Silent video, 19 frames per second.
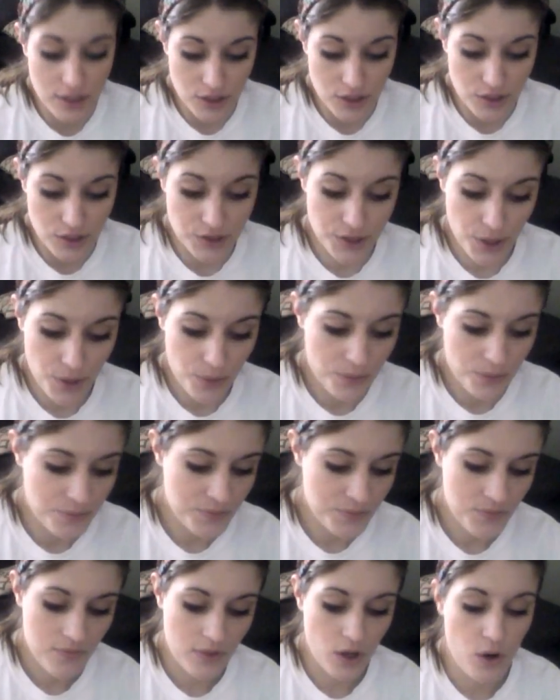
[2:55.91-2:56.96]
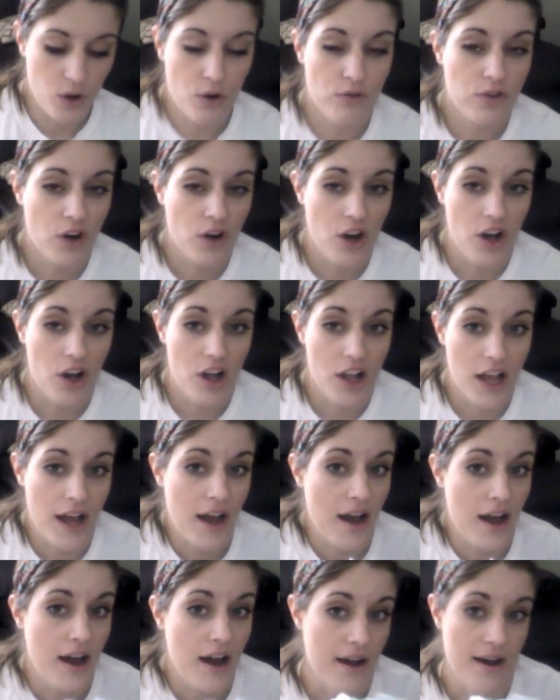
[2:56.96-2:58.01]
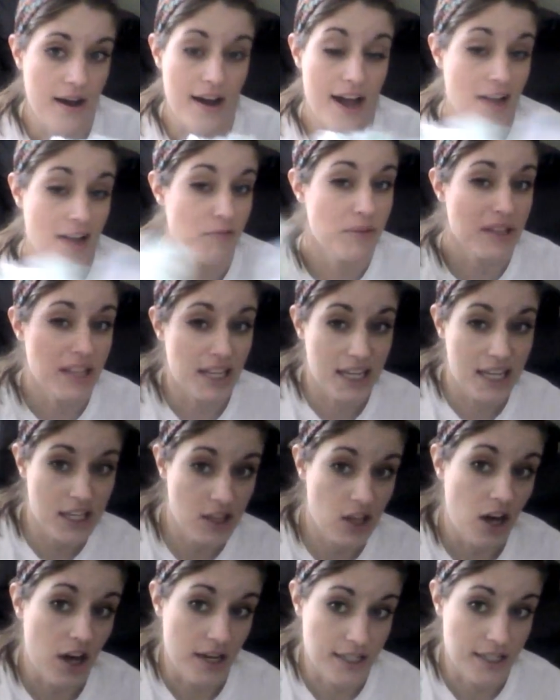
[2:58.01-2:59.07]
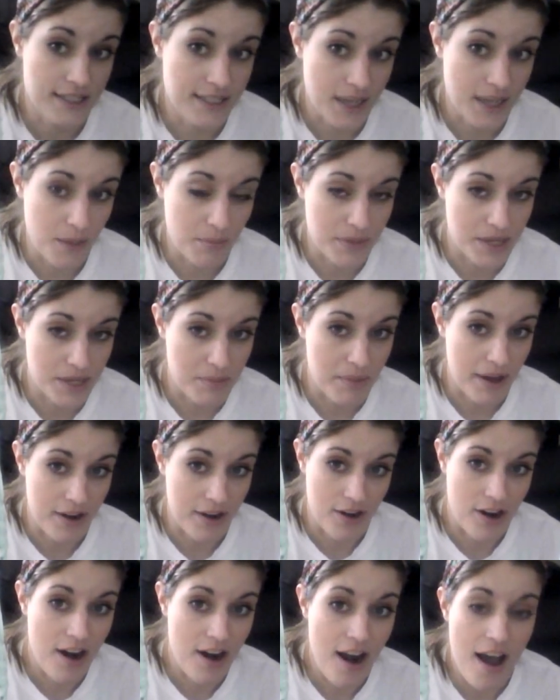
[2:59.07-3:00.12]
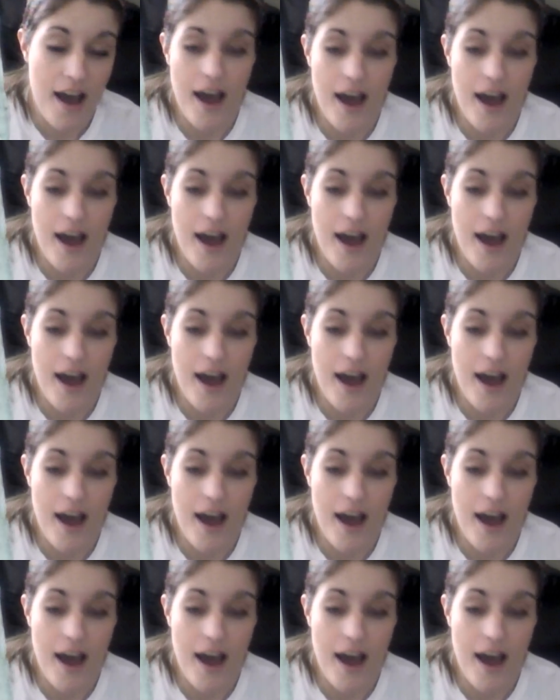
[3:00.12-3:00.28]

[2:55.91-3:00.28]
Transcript: So overall, I've been liking the Honest Company better.